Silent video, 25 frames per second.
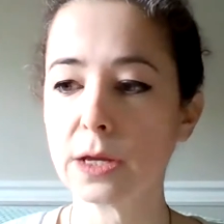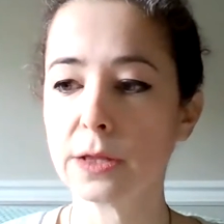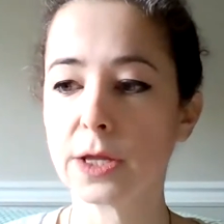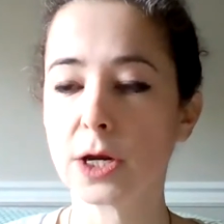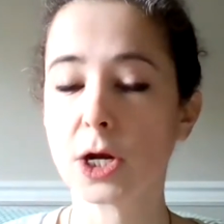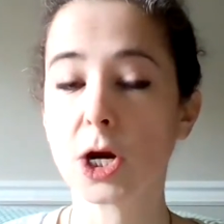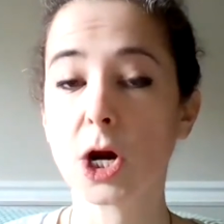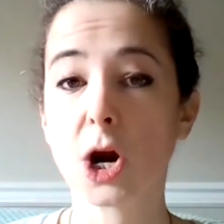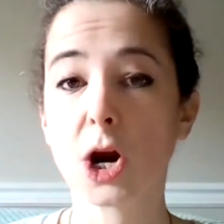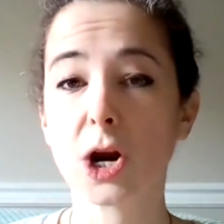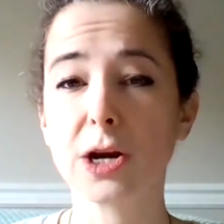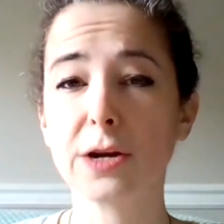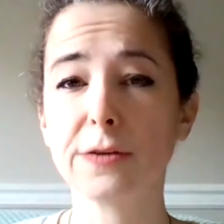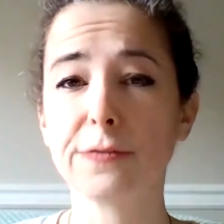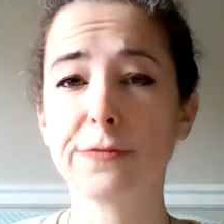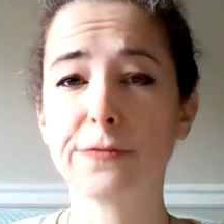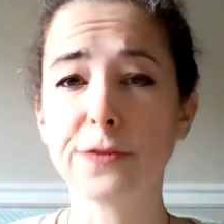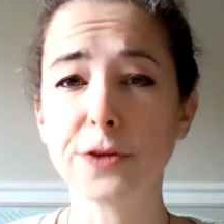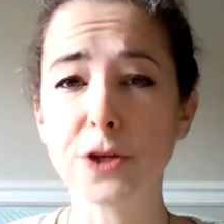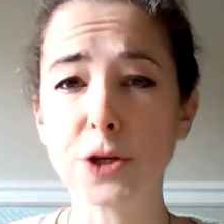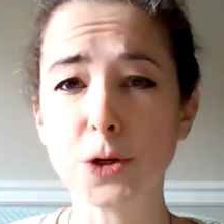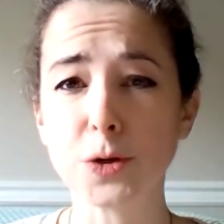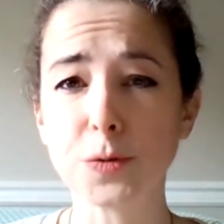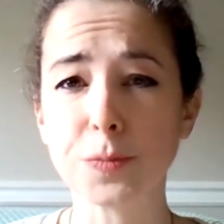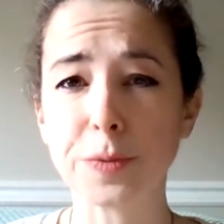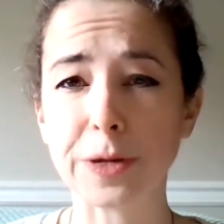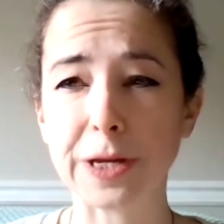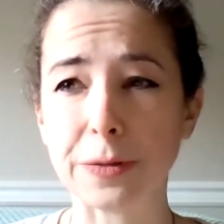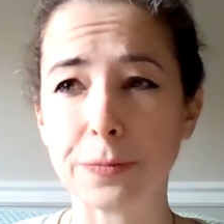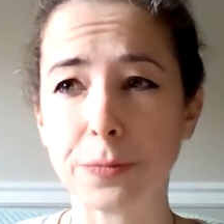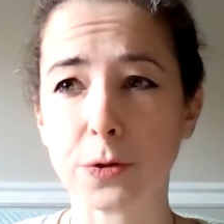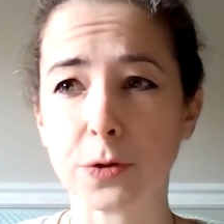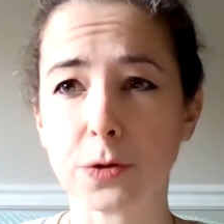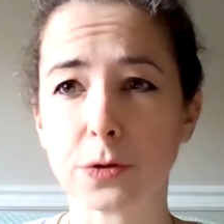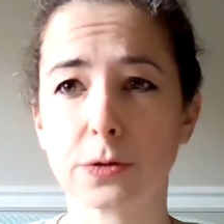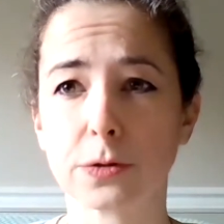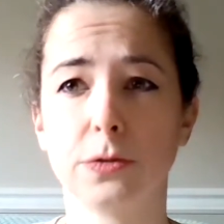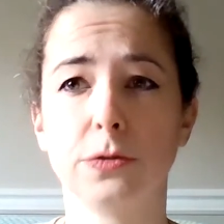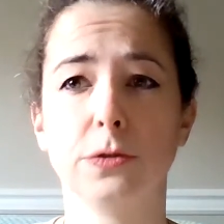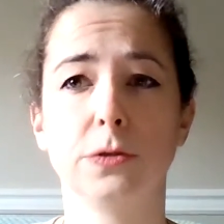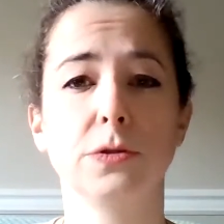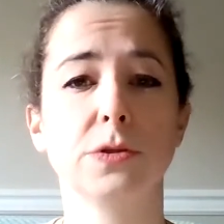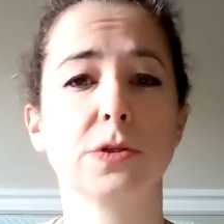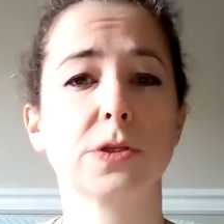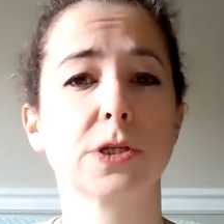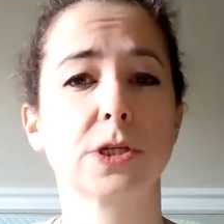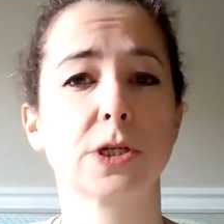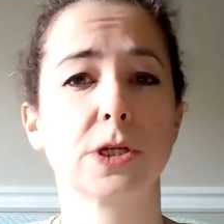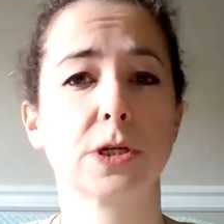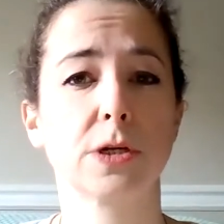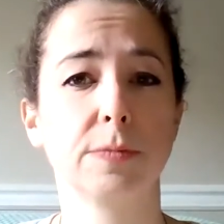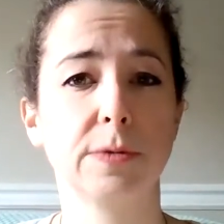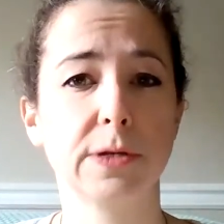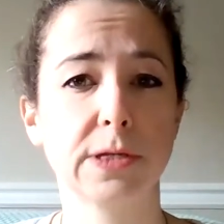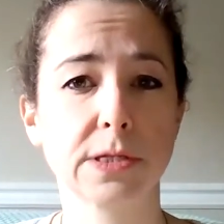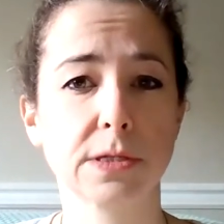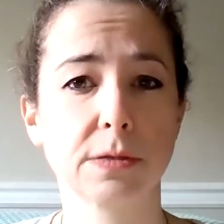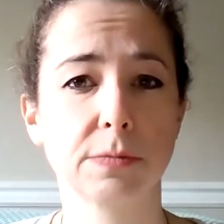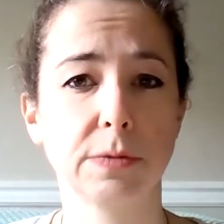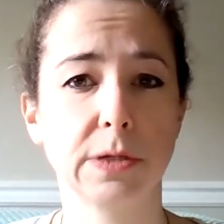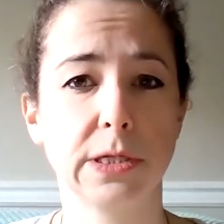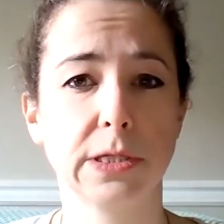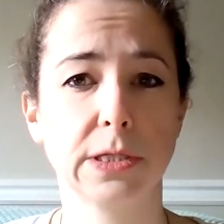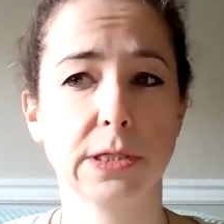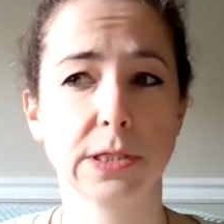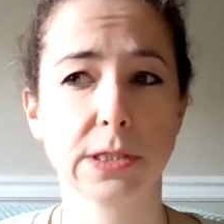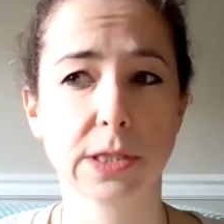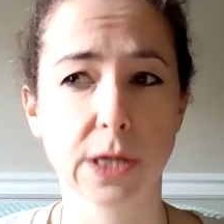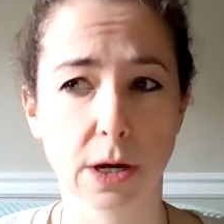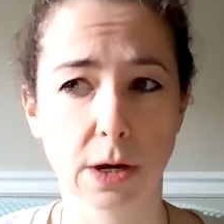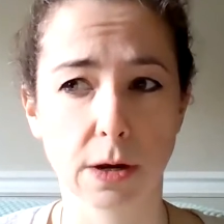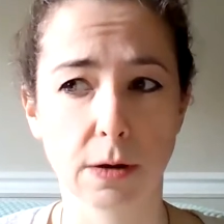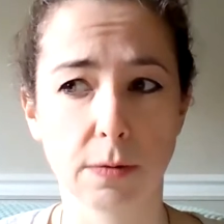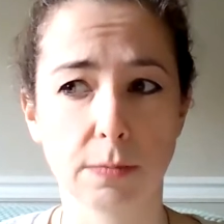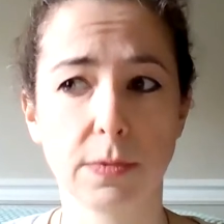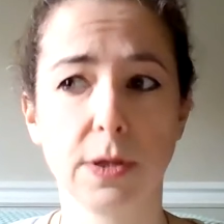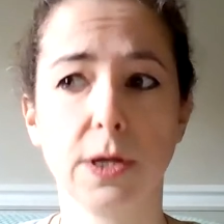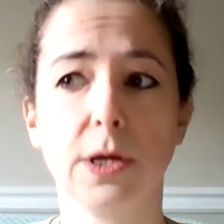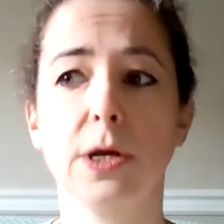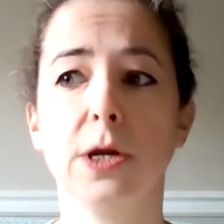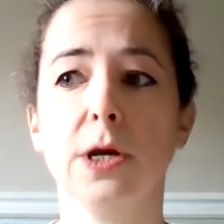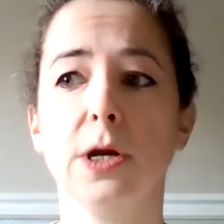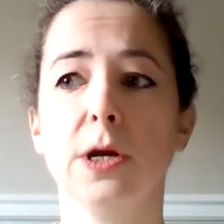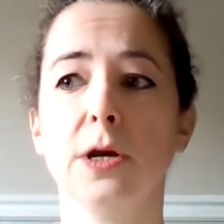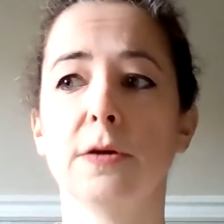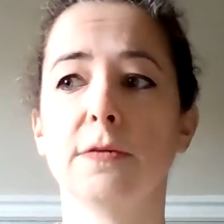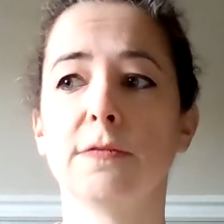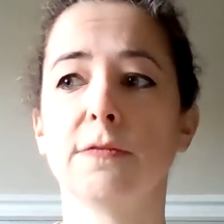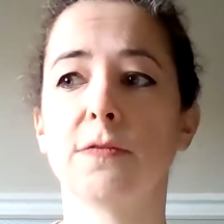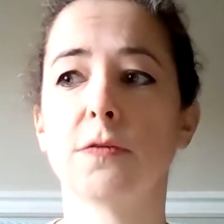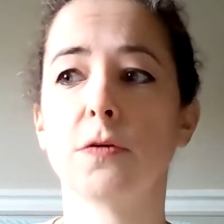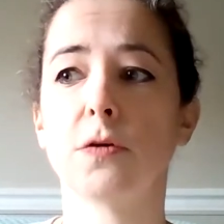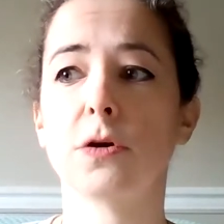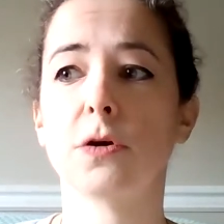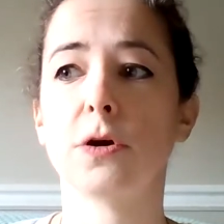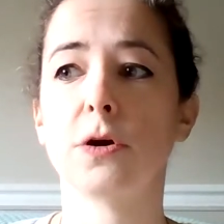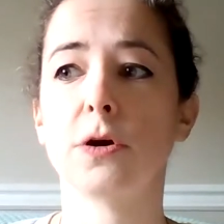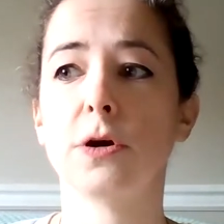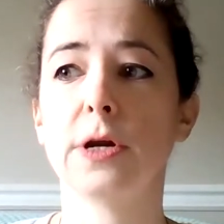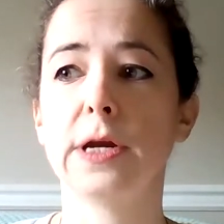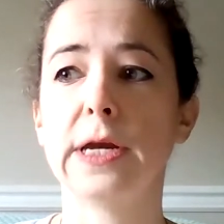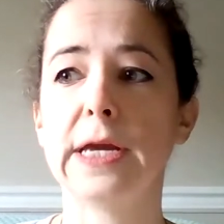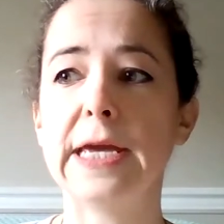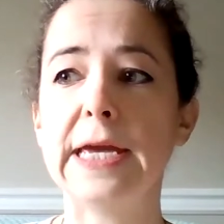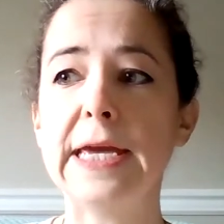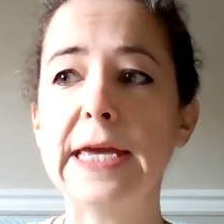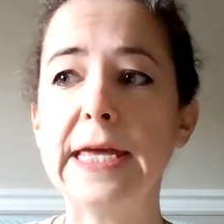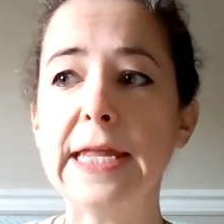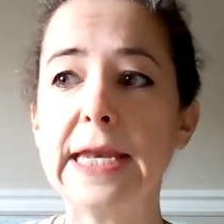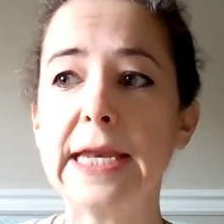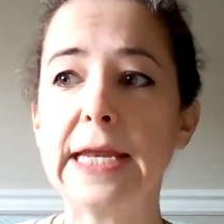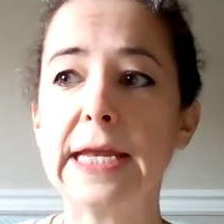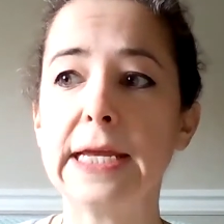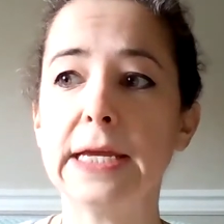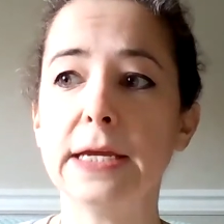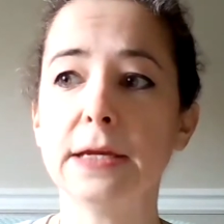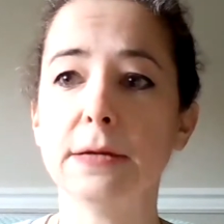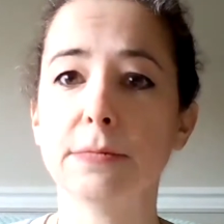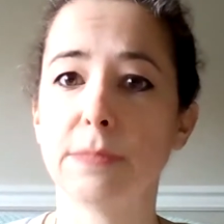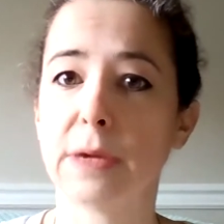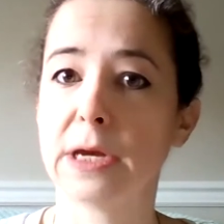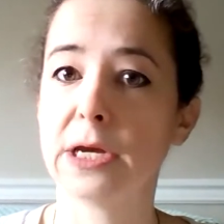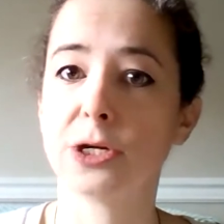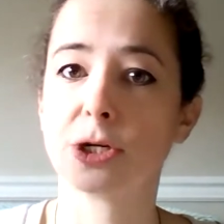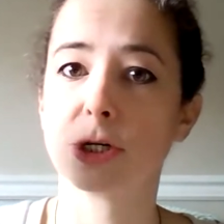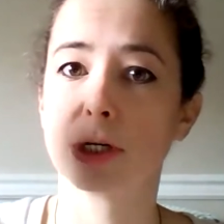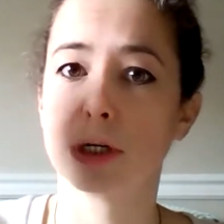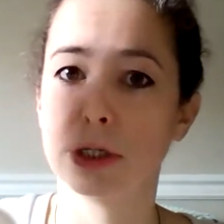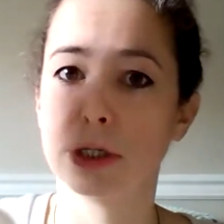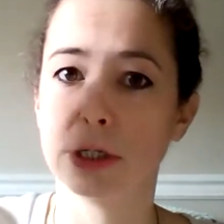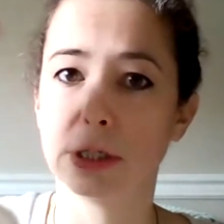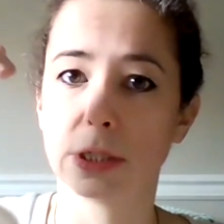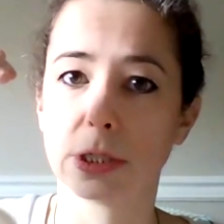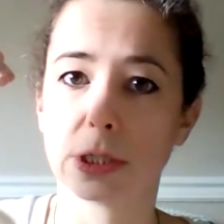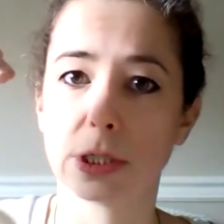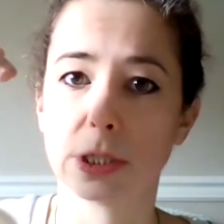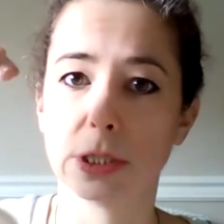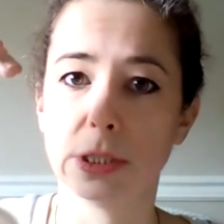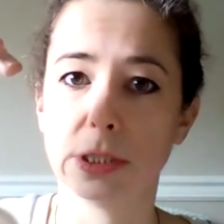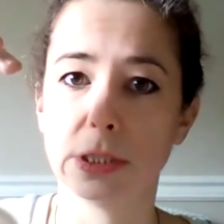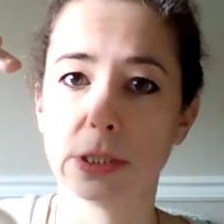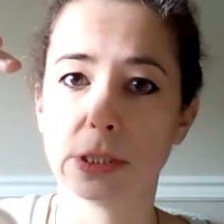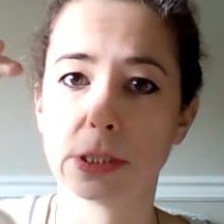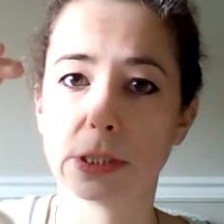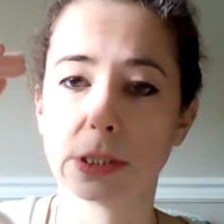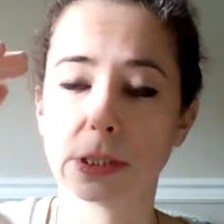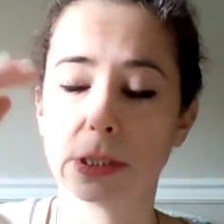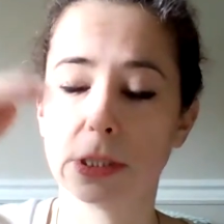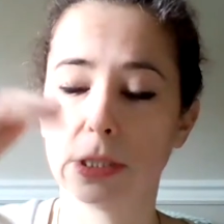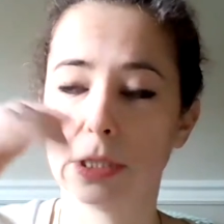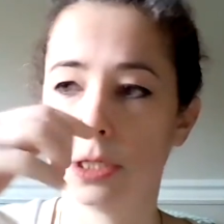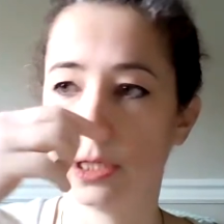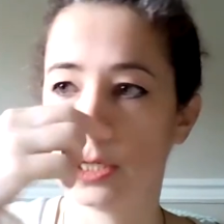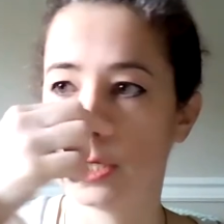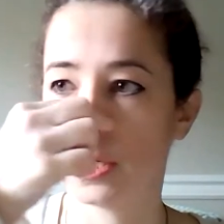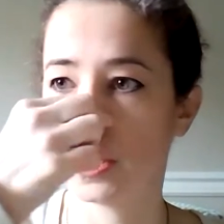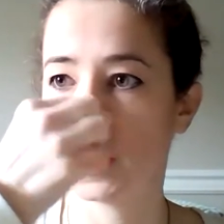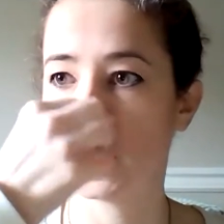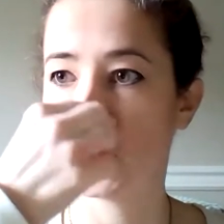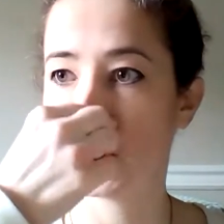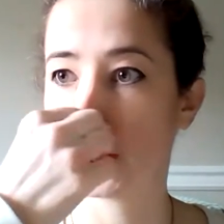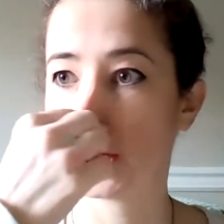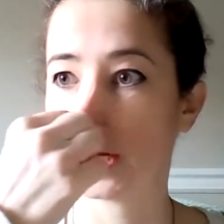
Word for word: There are a few people who use the term histamine dump for any major increase in